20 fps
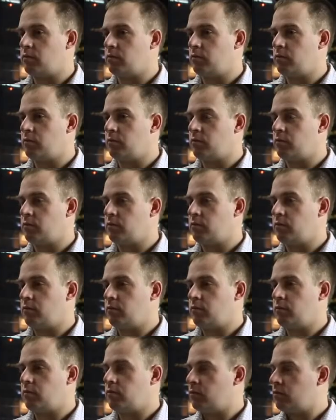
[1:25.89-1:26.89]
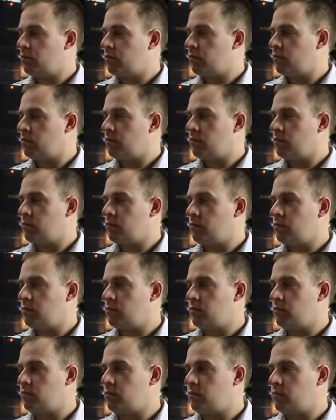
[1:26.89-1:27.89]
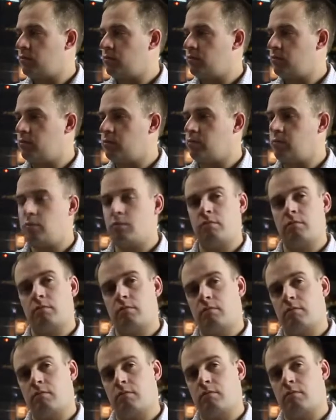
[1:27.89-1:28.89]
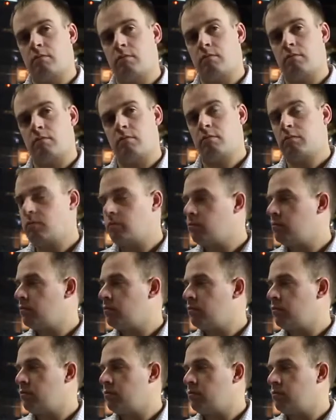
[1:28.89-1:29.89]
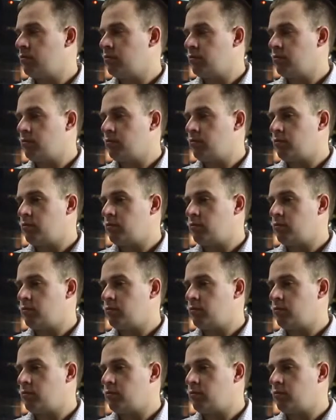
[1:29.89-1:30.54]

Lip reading: The person shown says nothing.